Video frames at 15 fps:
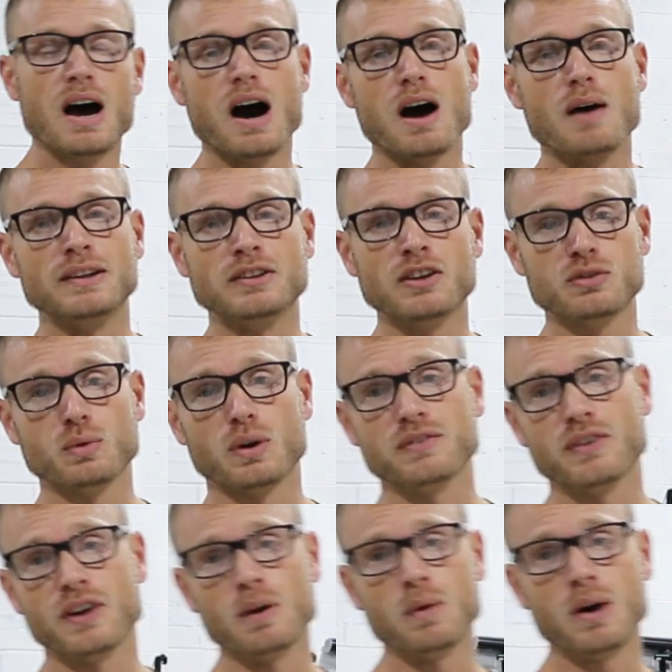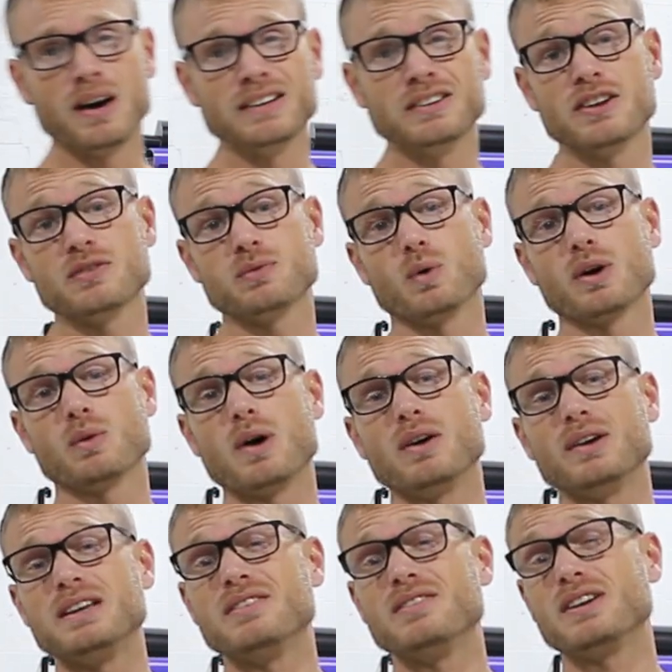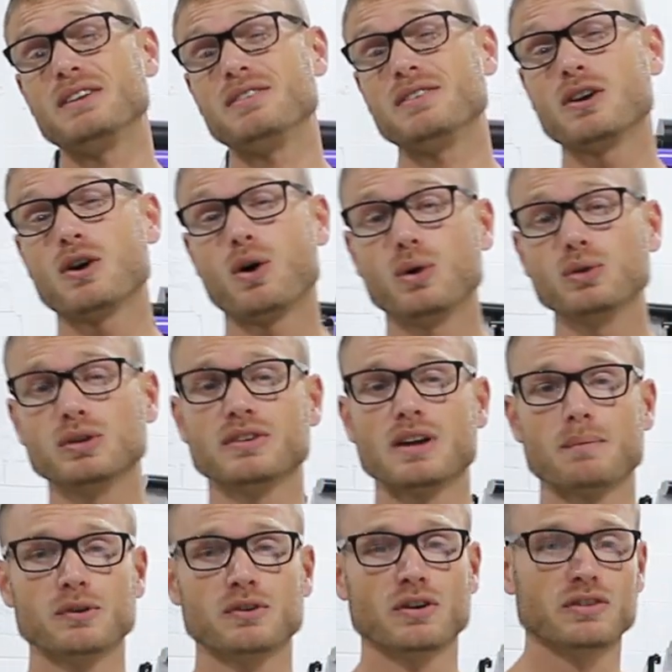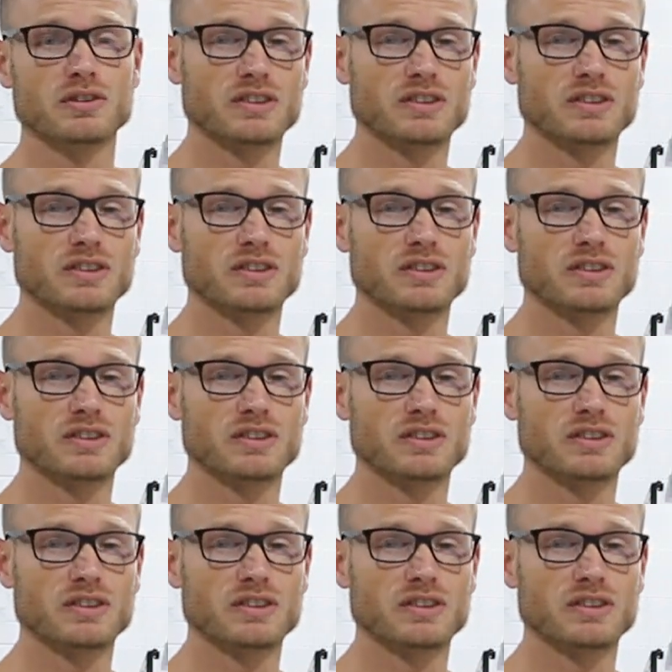It does work very well. It does work well even colder temperatures.